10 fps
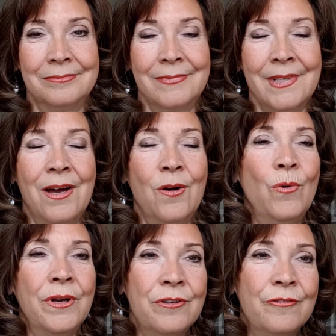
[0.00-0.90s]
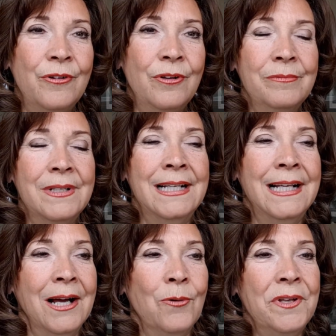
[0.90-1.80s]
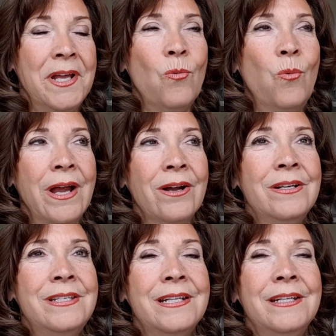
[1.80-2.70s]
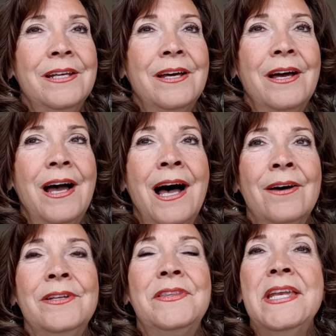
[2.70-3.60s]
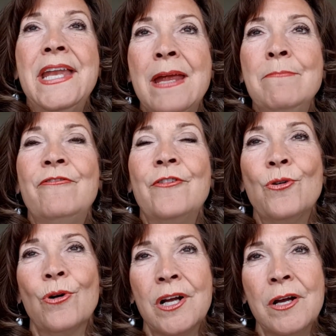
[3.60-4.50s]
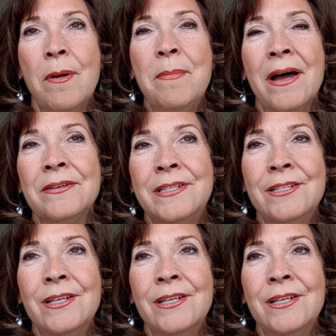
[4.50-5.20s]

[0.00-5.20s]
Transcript: Oh, wonderful. Well, now, how did the name Fedora come about?